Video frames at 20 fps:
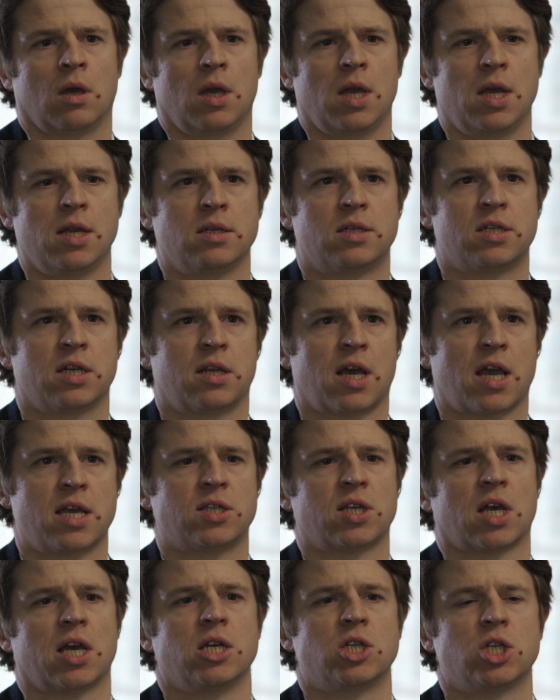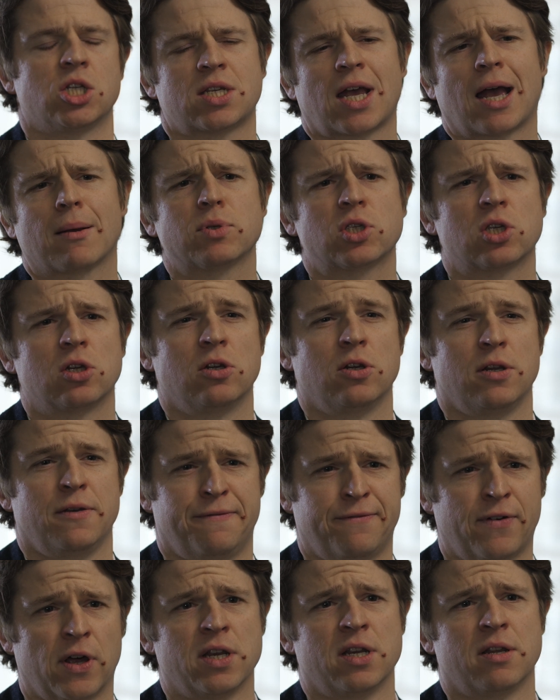In today's age, it's absolutely
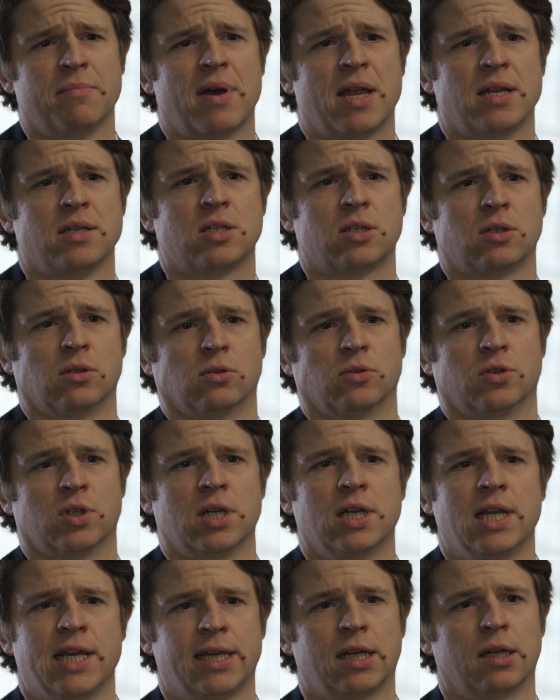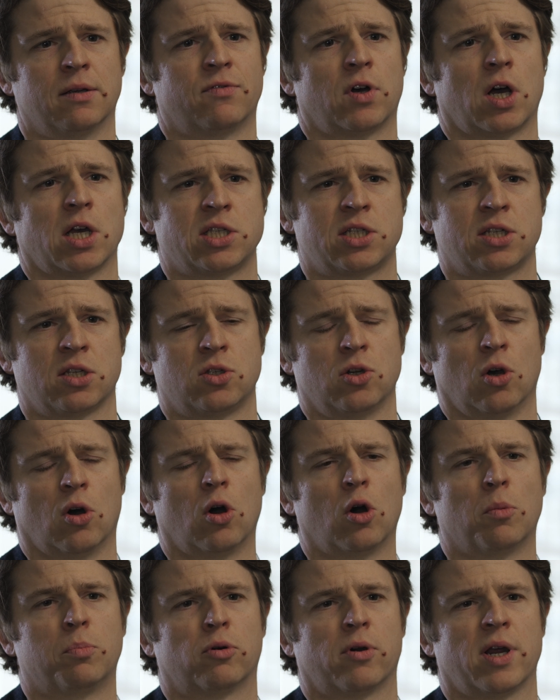fundamental that legal advice does
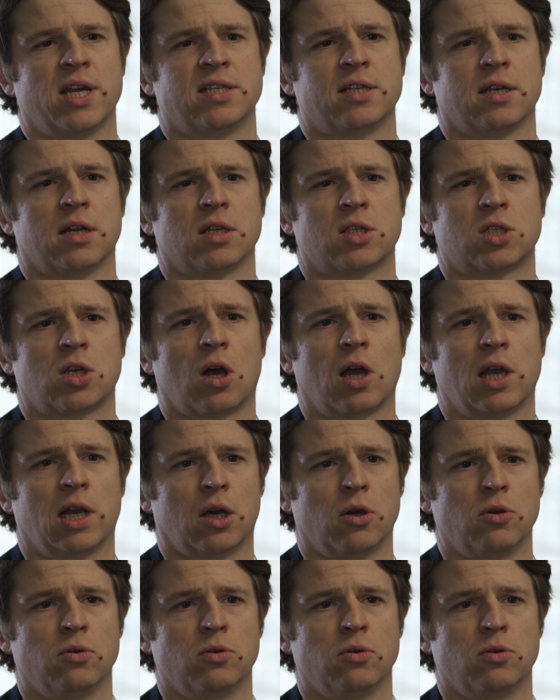not operate in a silo.